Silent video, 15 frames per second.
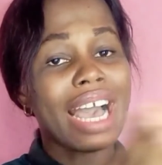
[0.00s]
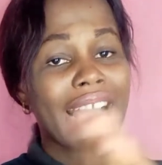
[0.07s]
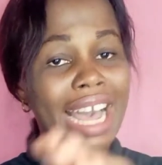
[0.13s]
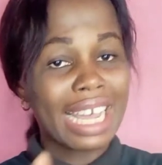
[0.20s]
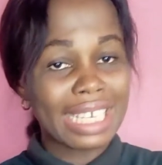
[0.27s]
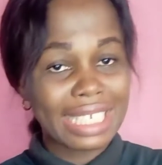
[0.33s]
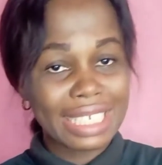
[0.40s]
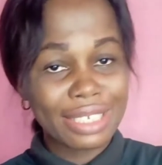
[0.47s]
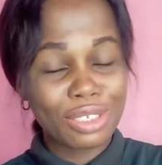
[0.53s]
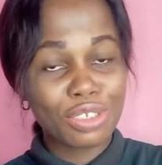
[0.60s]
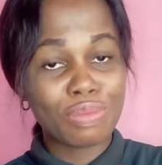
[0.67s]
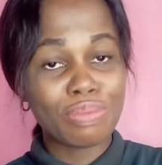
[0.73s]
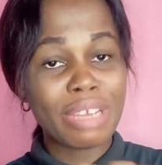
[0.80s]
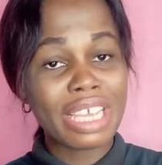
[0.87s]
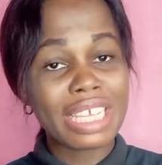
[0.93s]
add
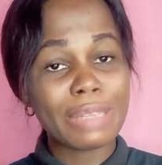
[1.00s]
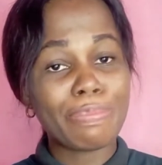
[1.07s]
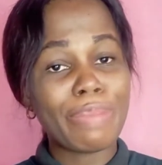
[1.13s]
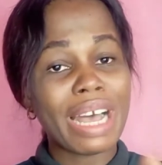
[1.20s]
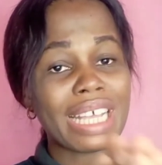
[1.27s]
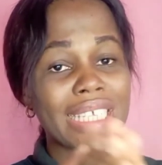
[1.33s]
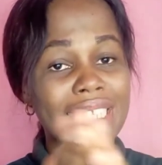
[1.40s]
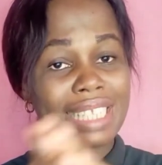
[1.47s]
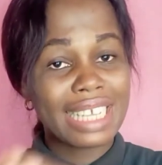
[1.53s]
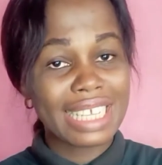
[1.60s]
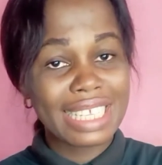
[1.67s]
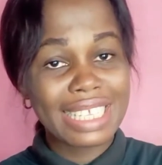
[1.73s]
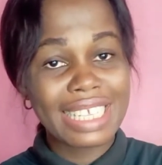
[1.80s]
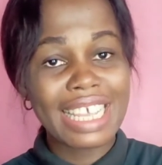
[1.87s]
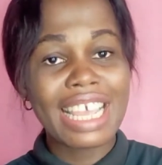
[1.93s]
to make it past
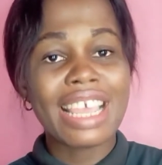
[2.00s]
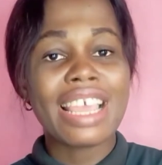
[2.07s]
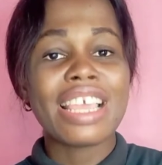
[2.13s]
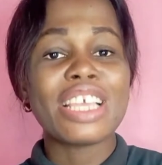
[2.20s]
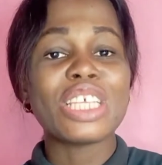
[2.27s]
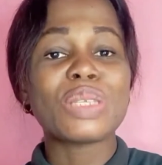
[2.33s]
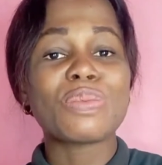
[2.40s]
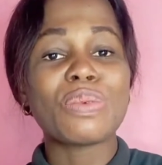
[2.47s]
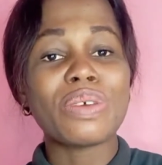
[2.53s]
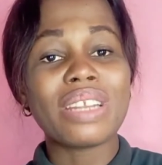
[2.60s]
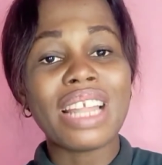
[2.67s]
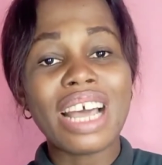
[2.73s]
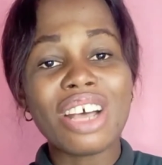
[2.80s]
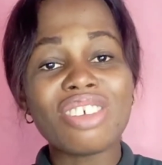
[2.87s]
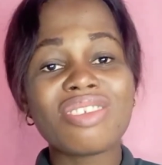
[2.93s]
tense is
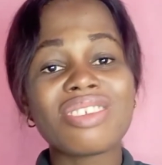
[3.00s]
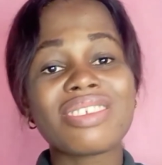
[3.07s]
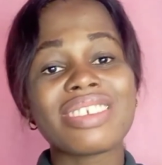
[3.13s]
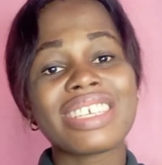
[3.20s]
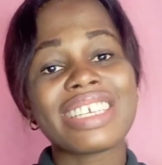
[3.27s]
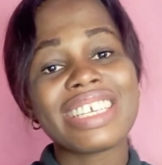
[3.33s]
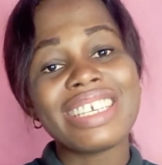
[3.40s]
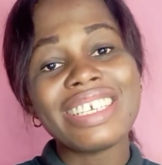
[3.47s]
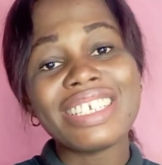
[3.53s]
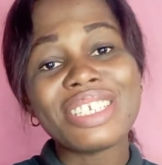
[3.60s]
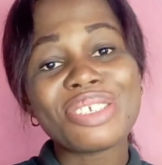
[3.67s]
pronounced ED.